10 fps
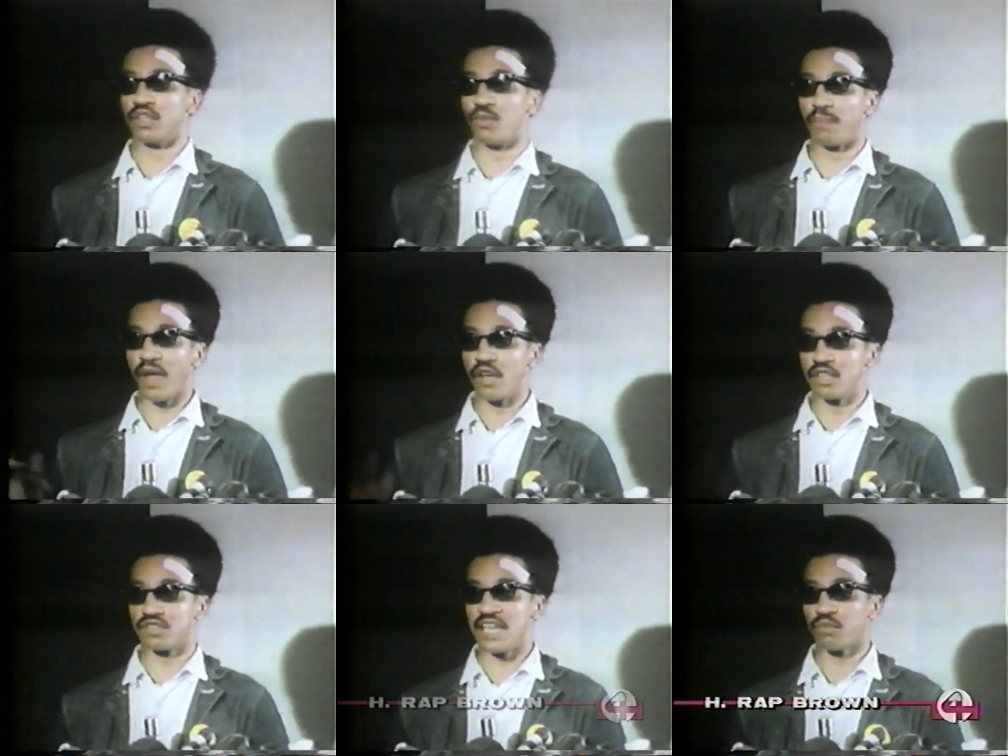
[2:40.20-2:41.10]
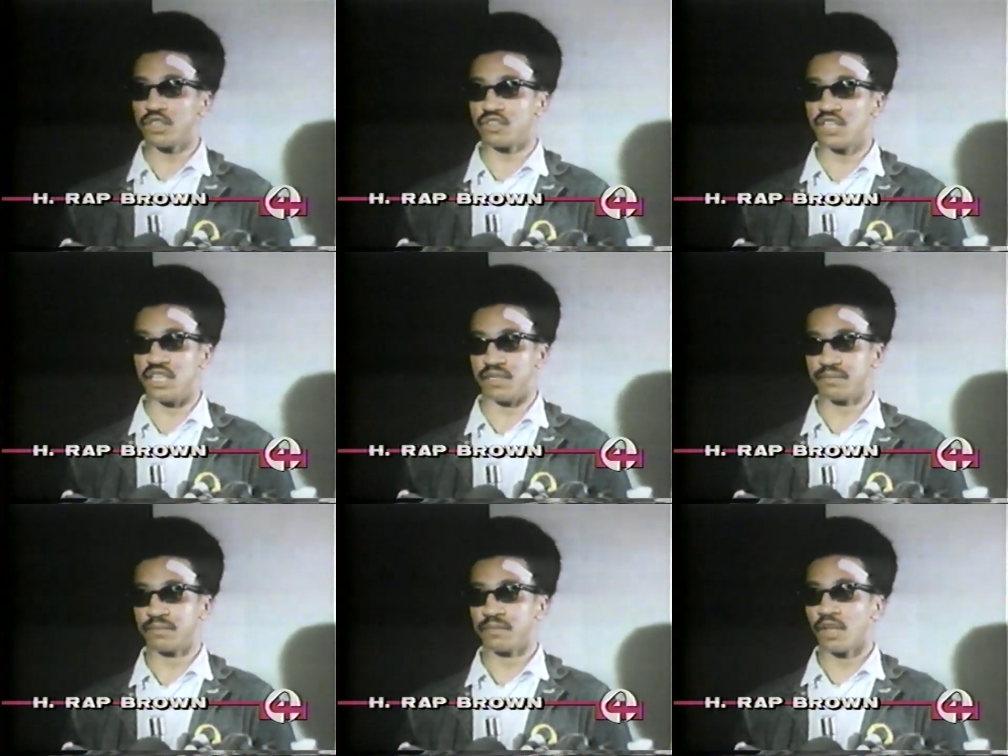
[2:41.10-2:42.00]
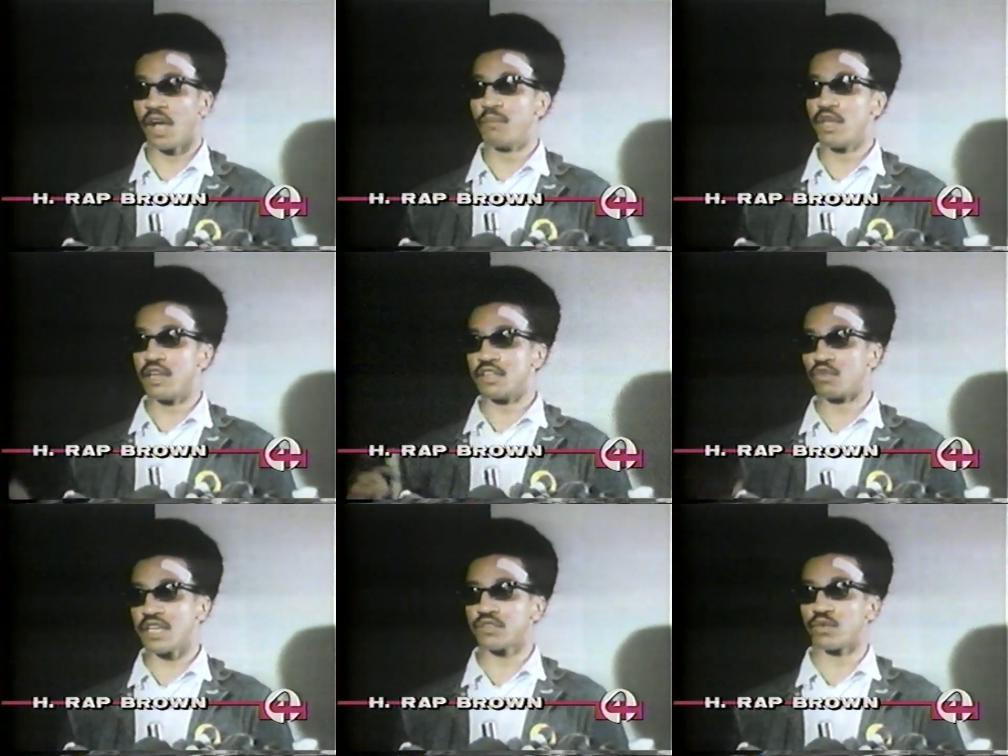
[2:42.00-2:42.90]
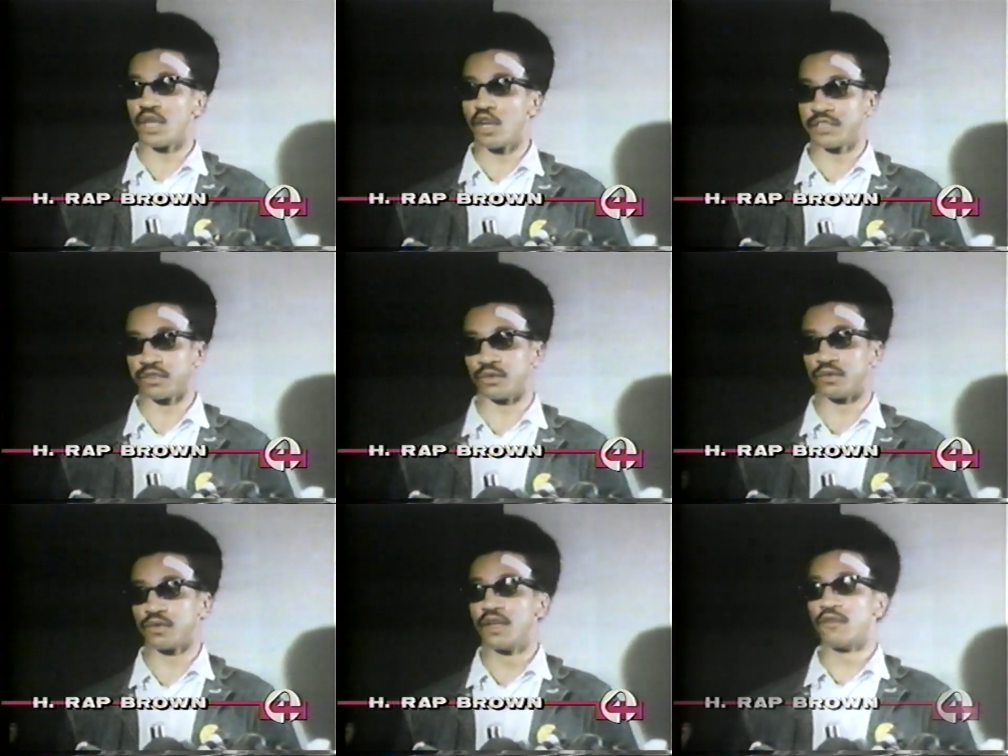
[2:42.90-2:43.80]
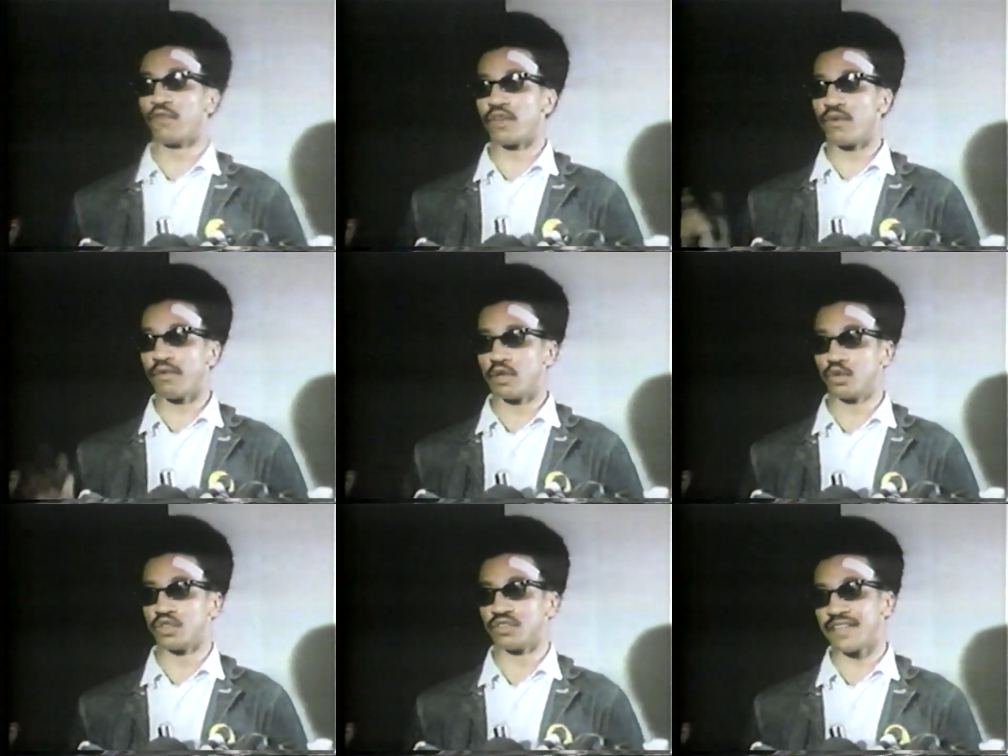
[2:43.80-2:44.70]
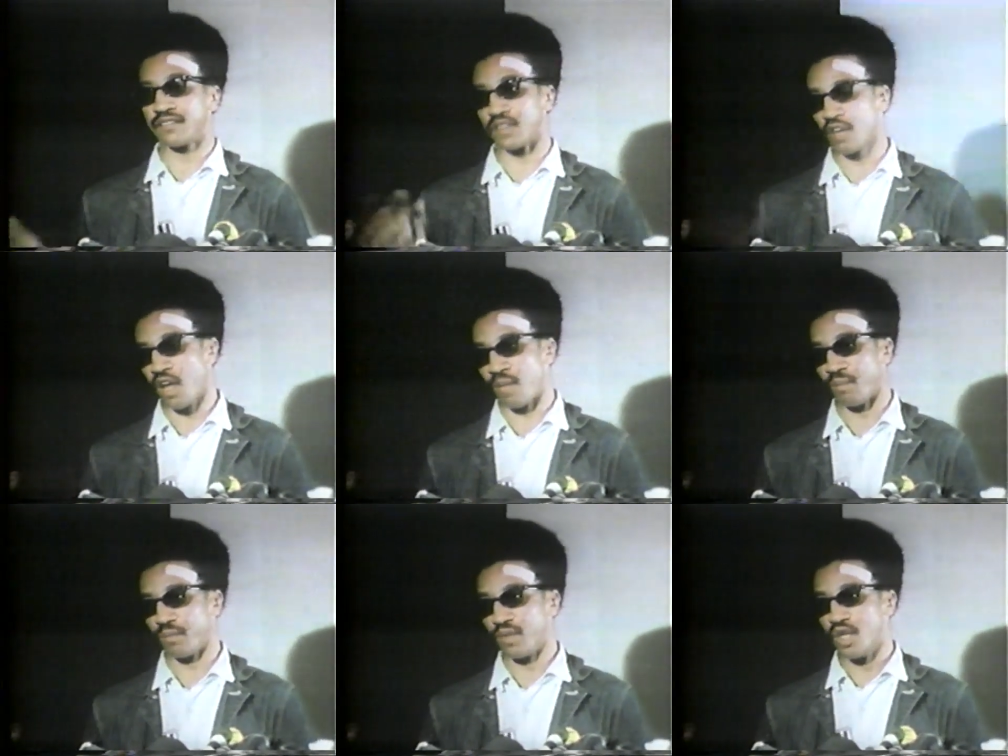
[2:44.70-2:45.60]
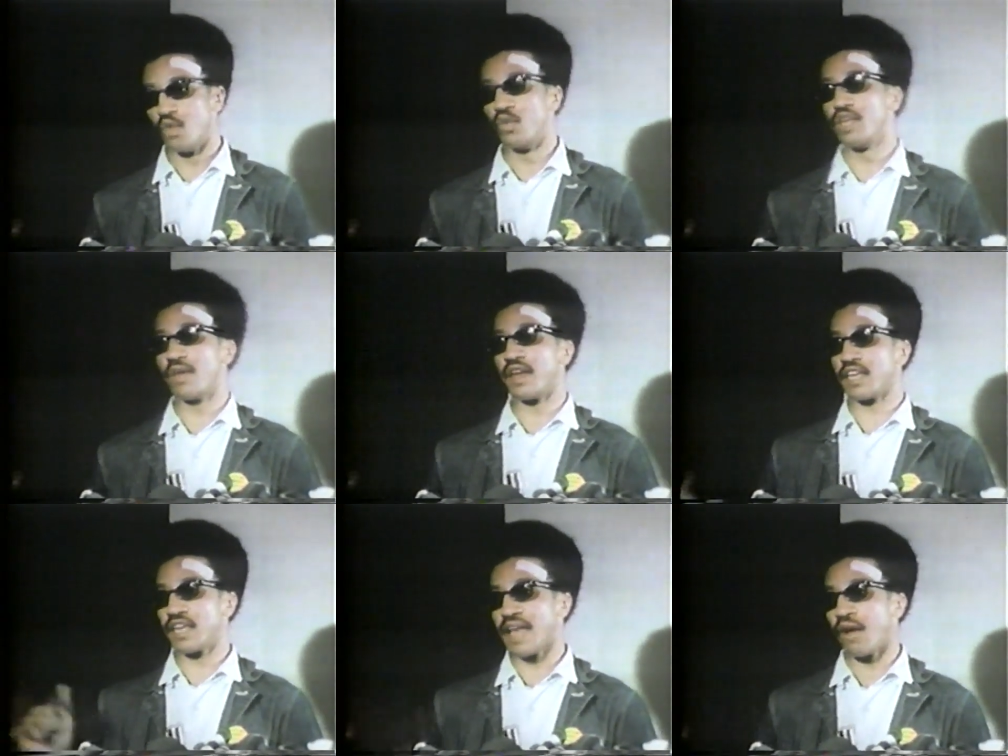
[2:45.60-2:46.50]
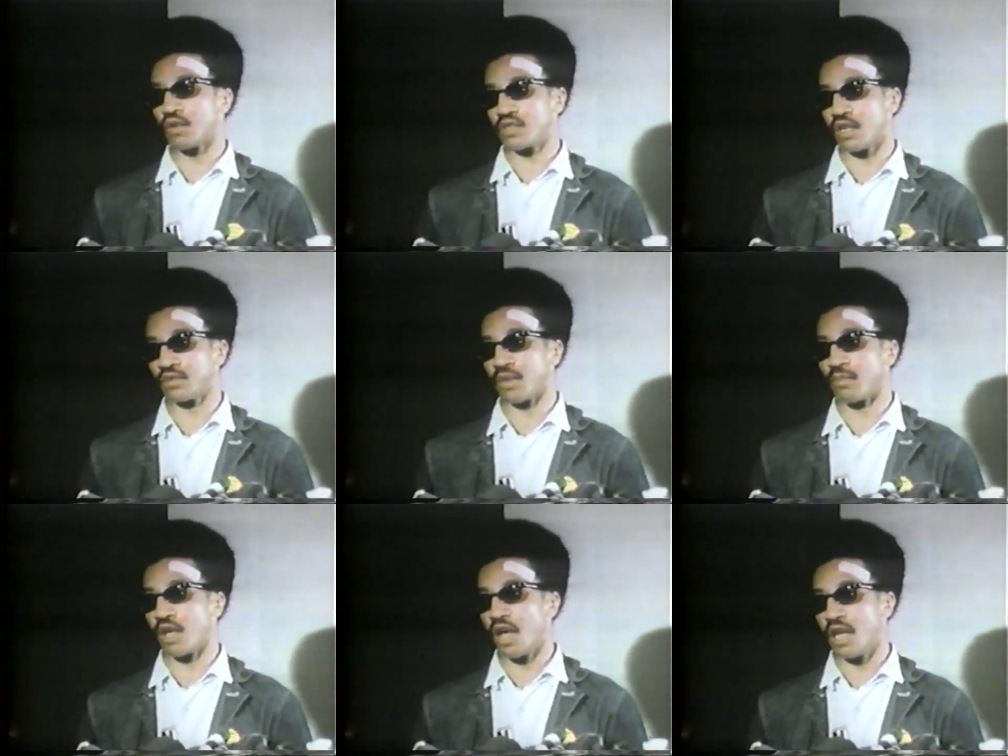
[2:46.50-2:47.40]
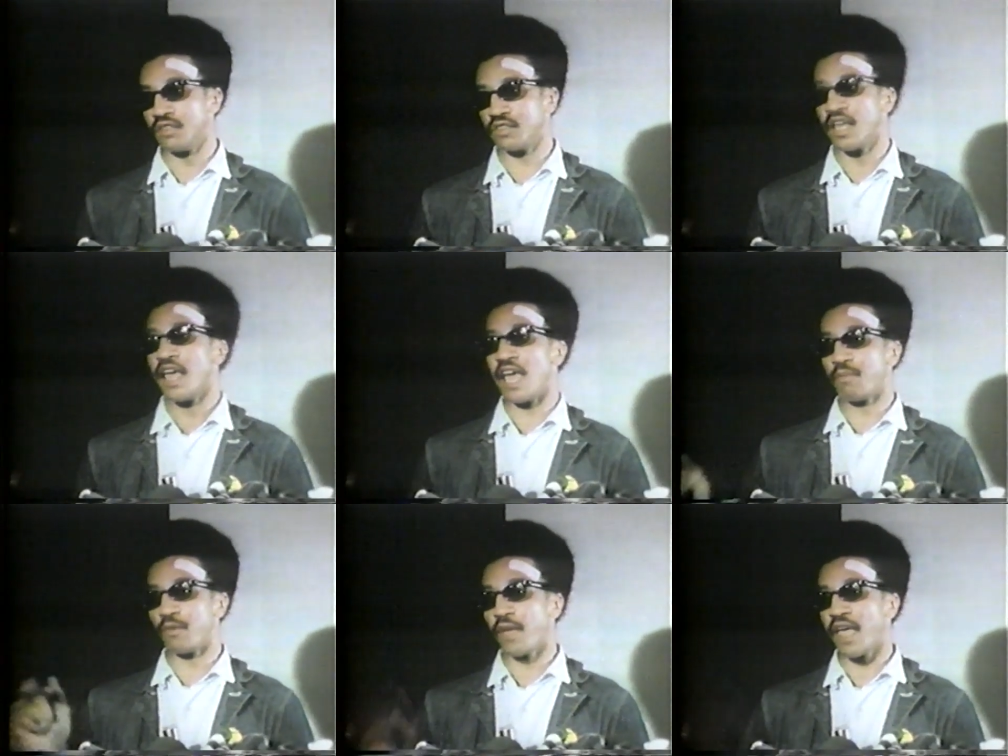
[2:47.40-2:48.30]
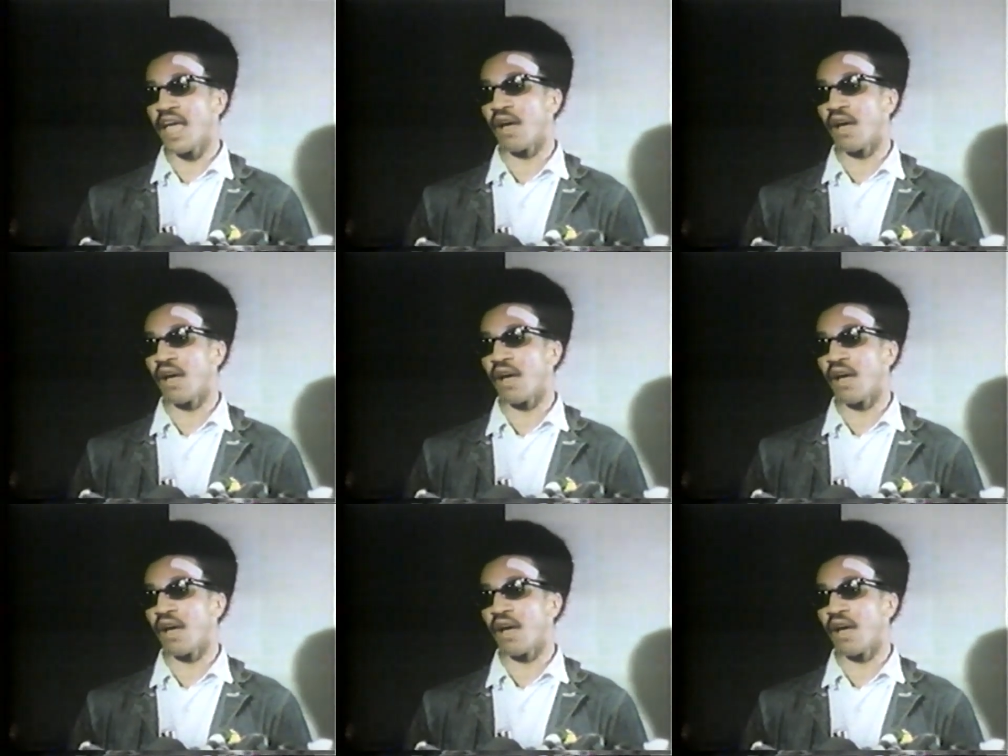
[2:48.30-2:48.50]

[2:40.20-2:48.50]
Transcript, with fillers: The rebellions that we see are merely dress rehearsals for the revolution that's to come. We better get ourselves some guns and prepare